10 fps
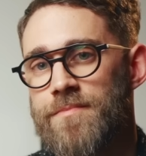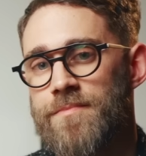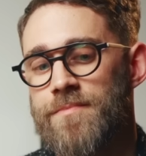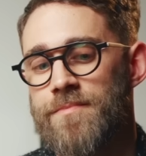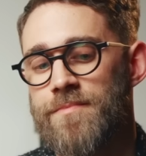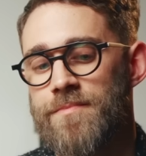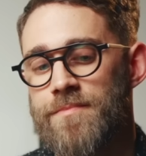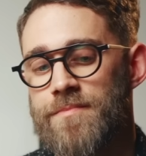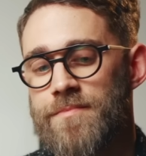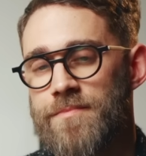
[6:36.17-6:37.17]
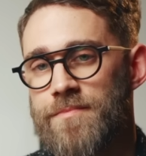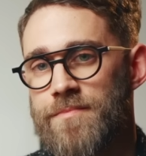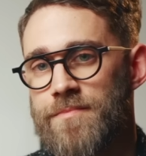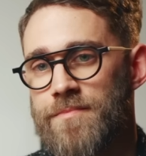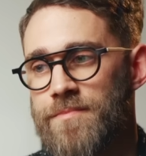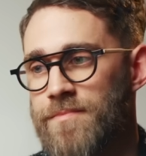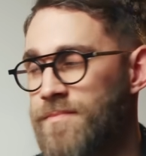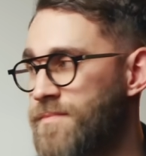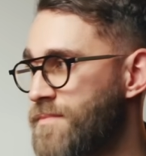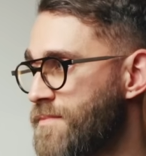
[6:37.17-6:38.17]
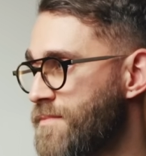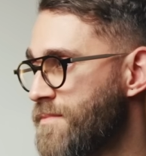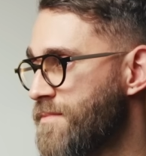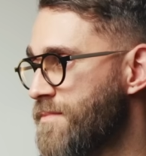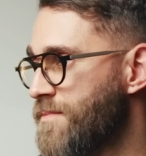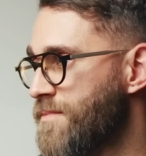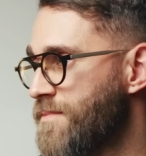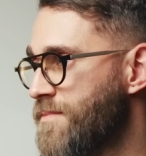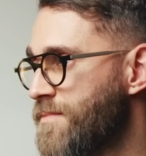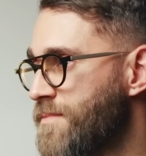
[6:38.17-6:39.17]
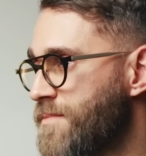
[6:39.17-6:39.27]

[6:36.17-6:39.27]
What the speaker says: (not speaking)